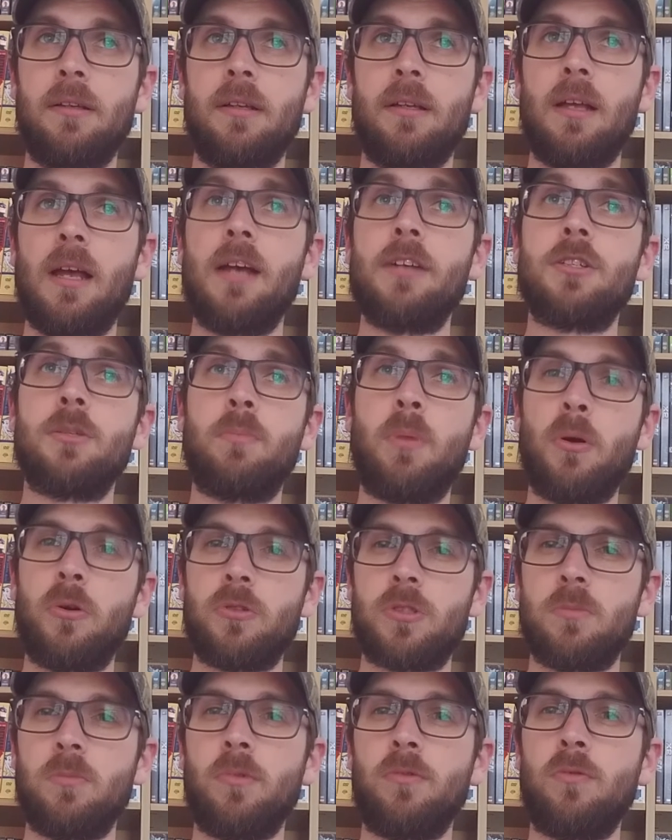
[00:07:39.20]
as
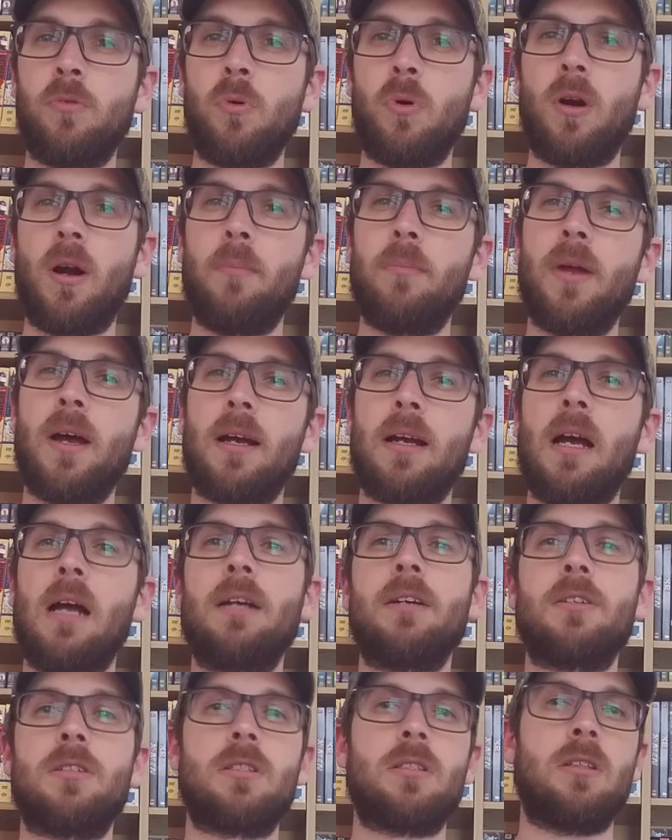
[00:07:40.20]
opposed to before. I'm not
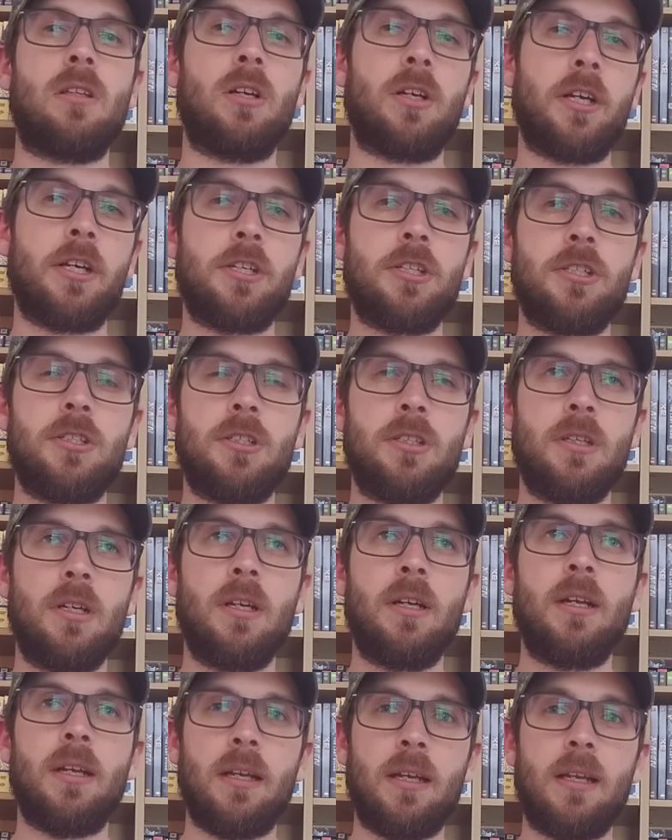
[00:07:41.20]
kind of sluggish
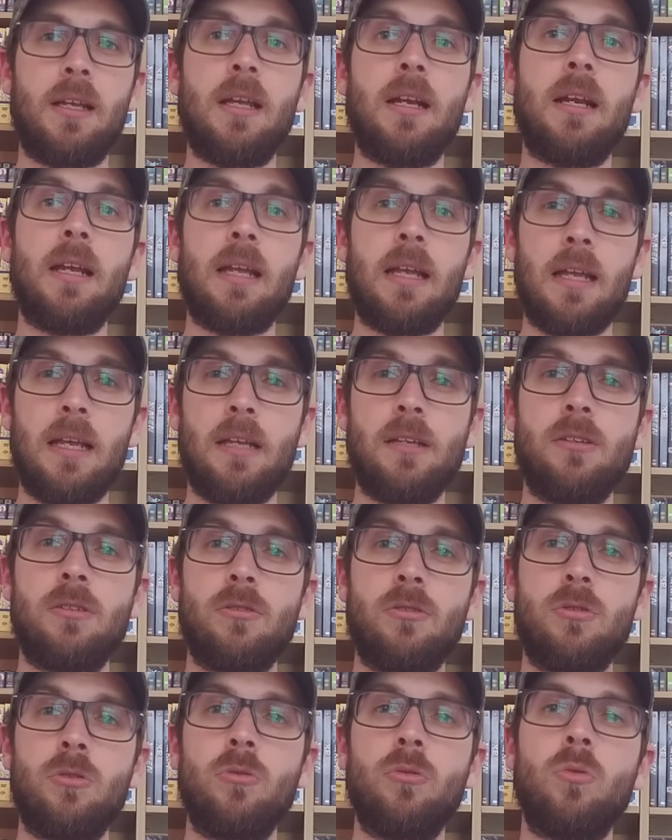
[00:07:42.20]
getting
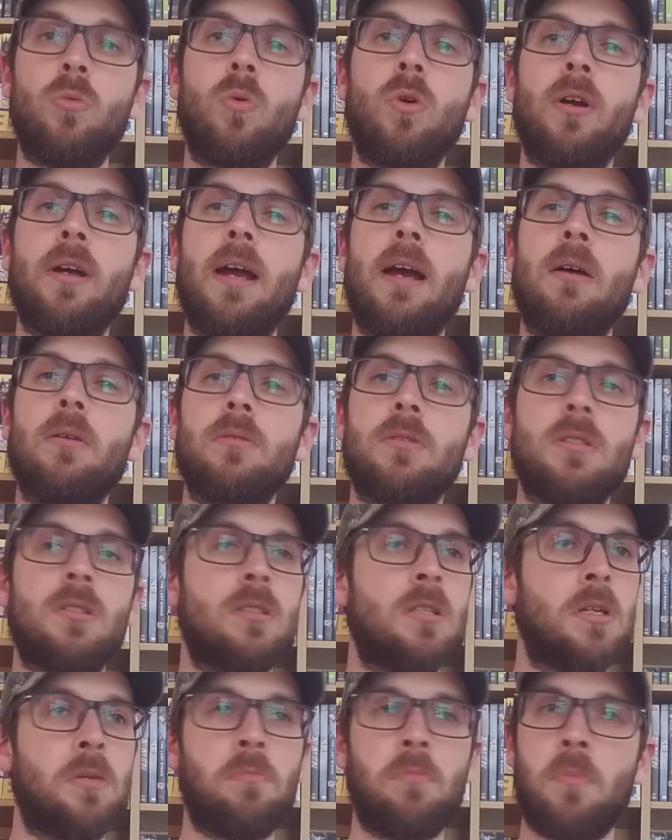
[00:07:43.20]
into the
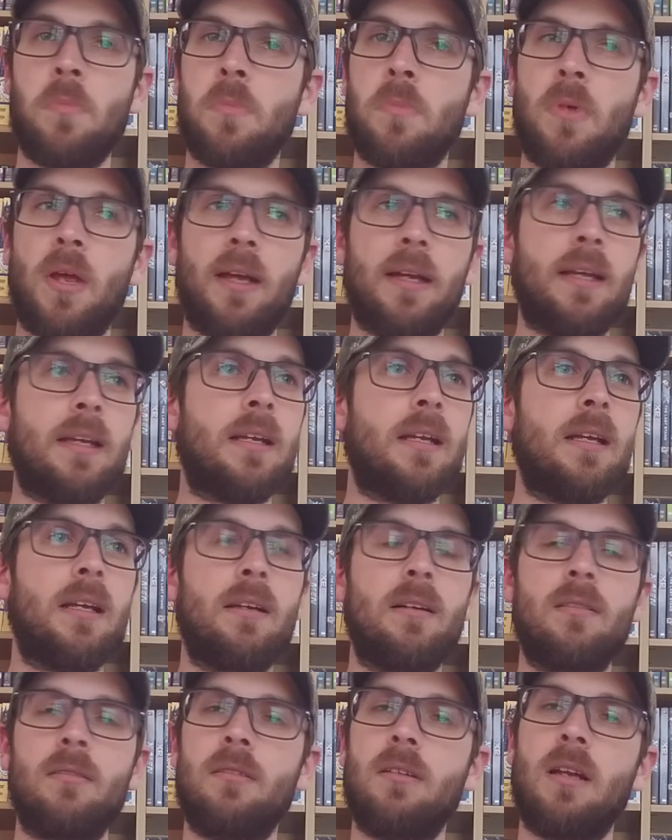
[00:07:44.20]
workouts. I get
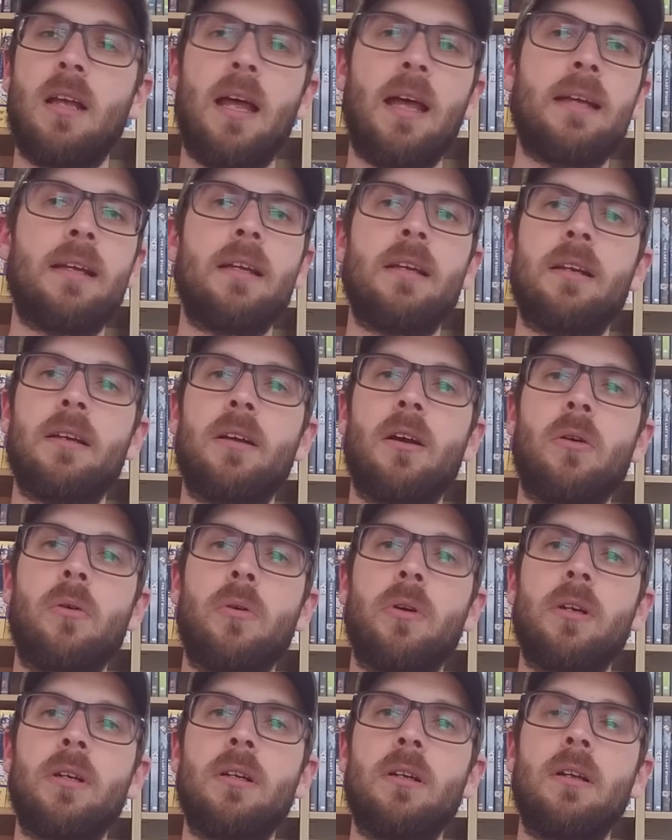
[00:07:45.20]
in, I get it
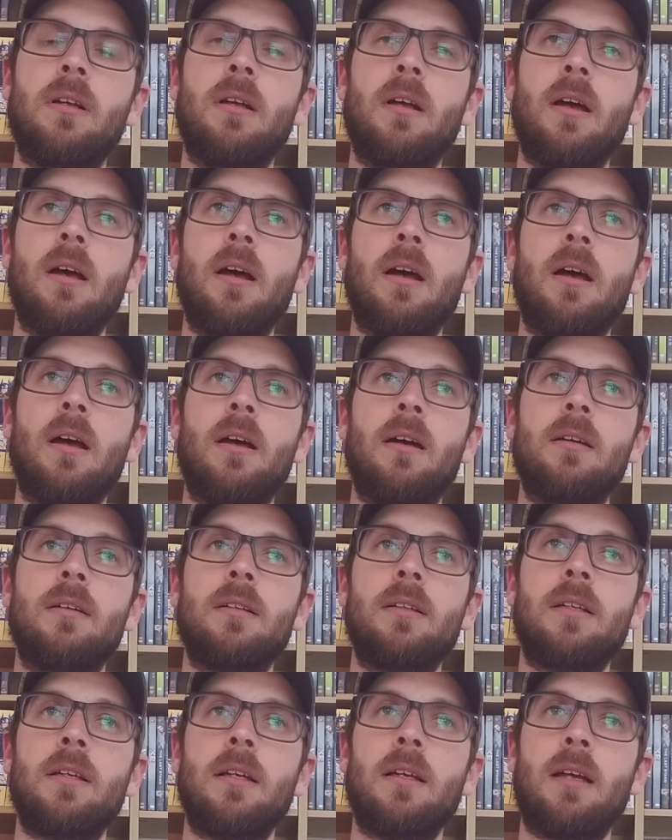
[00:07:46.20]
going. I
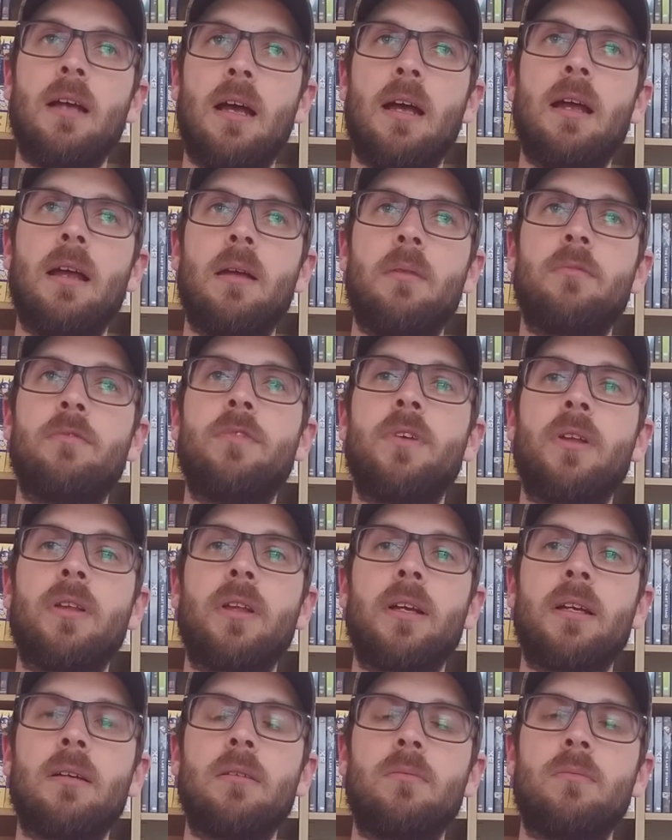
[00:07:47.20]
am
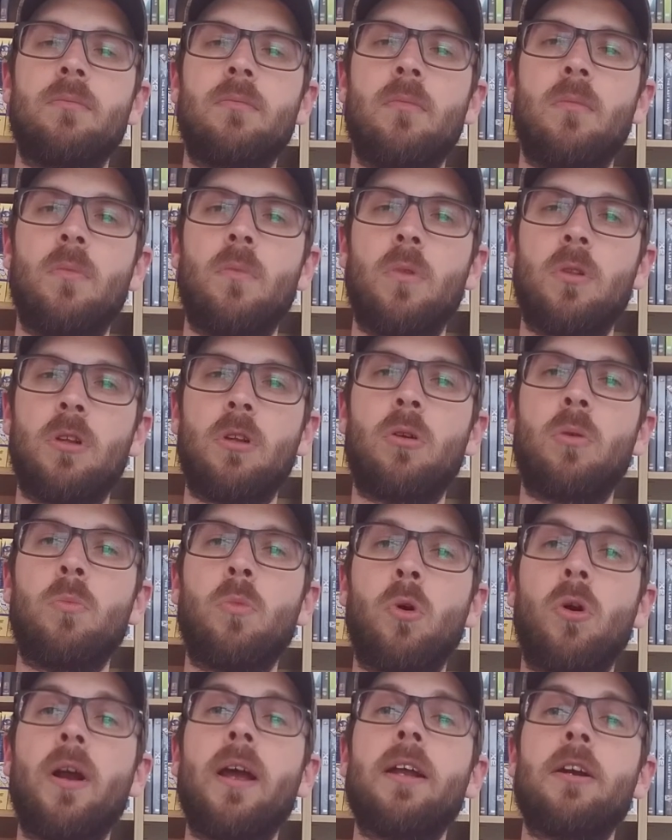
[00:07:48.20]
feeling a little
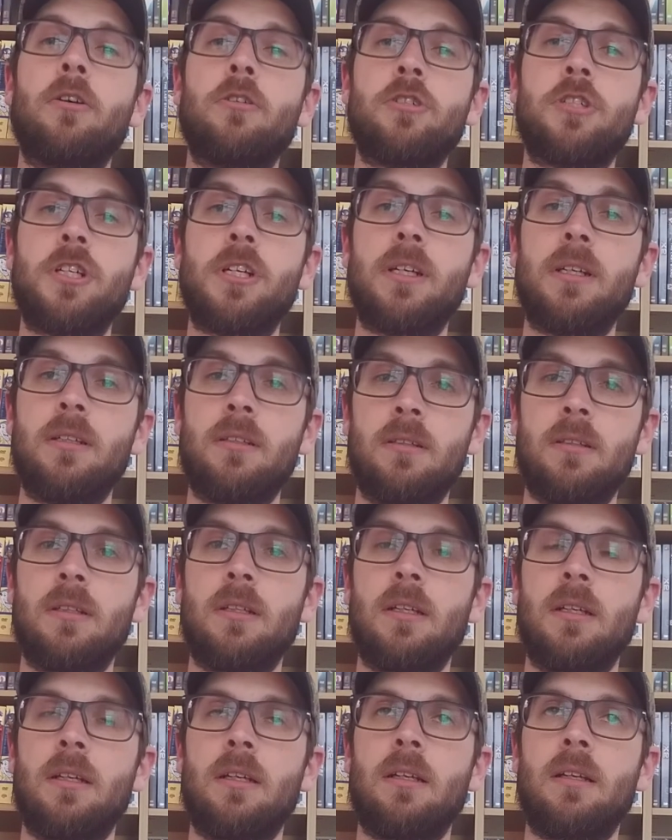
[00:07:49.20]
more energy
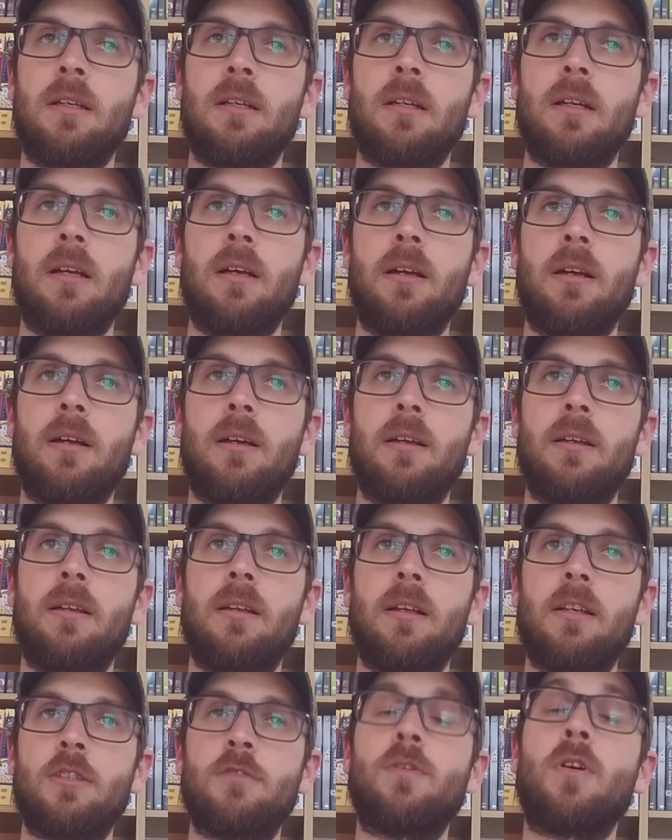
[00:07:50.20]

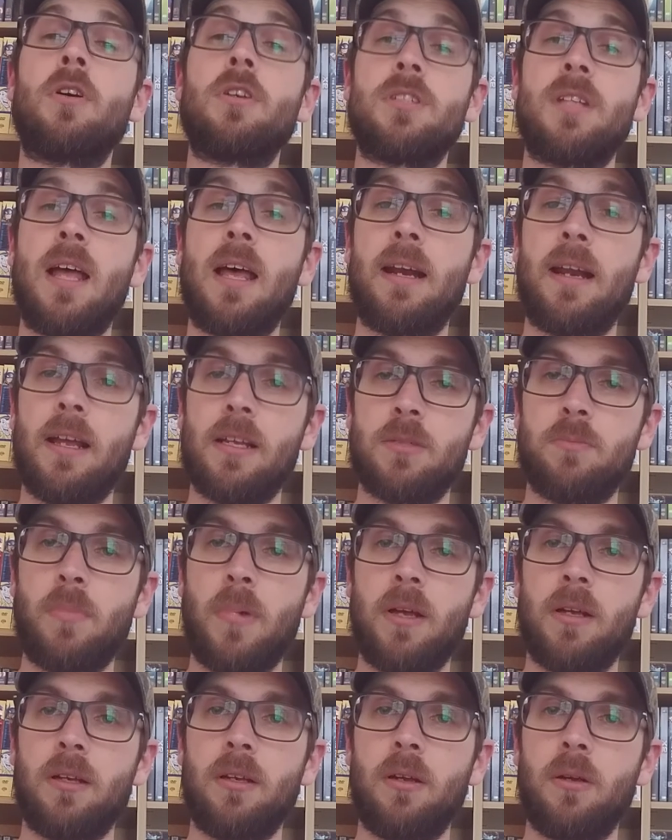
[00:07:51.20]
as far as that
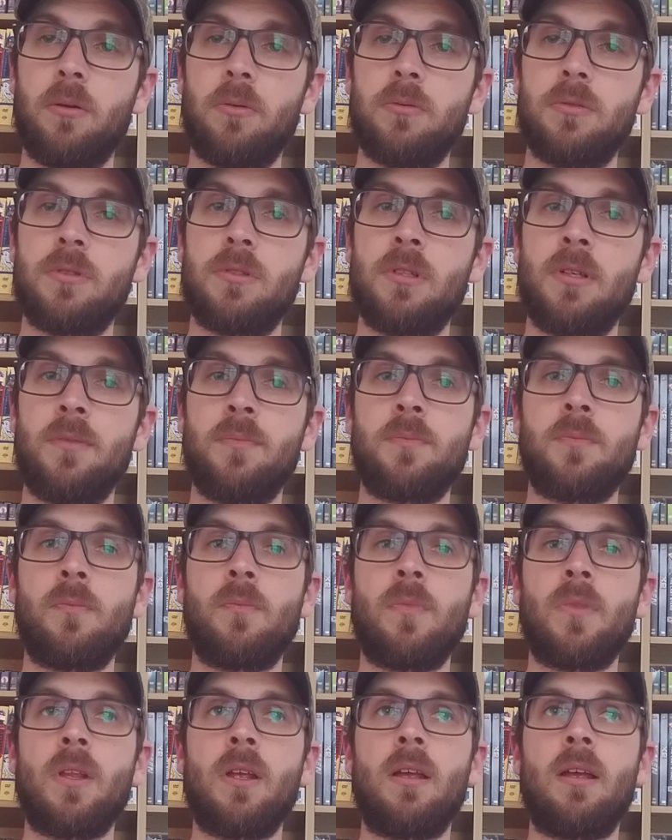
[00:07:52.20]
aspect goes.
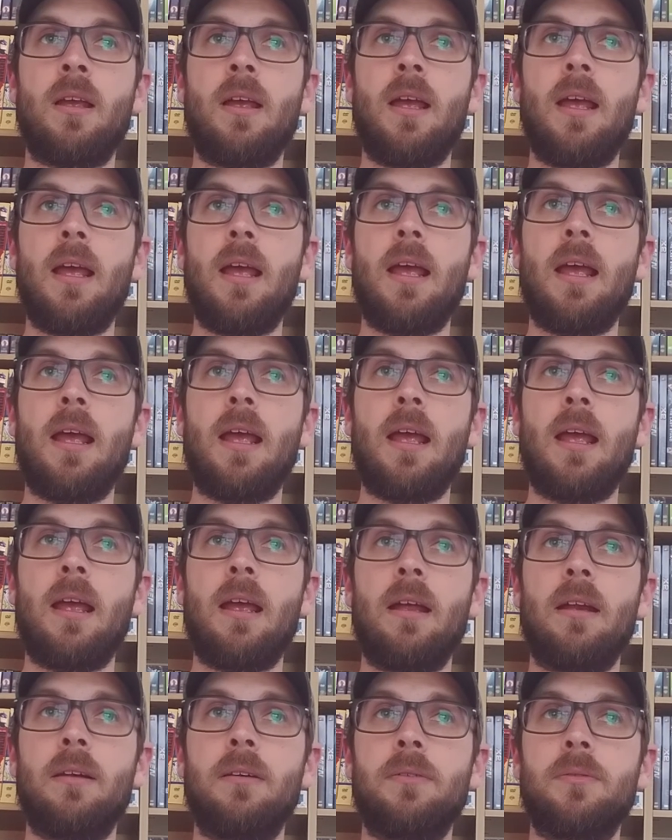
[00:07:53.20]

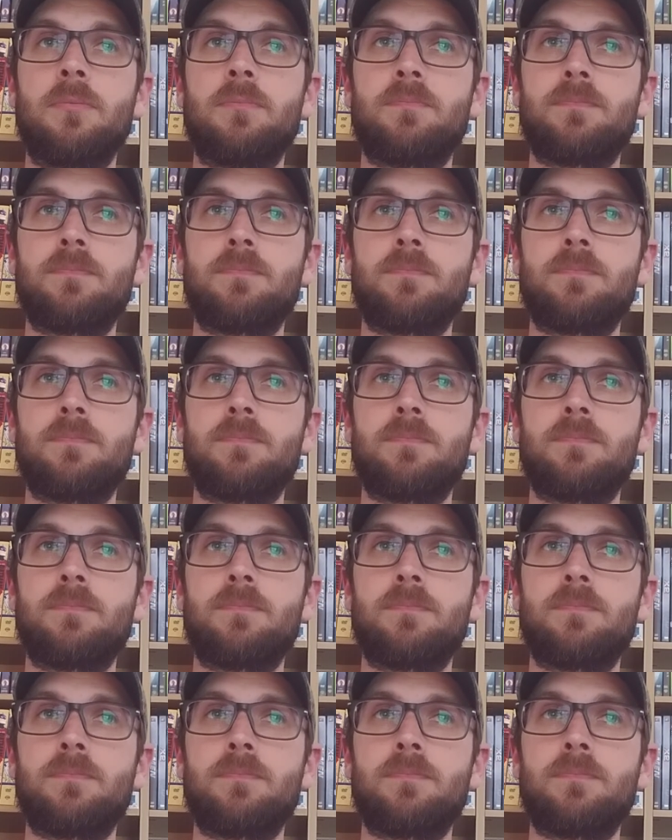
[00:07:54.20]
And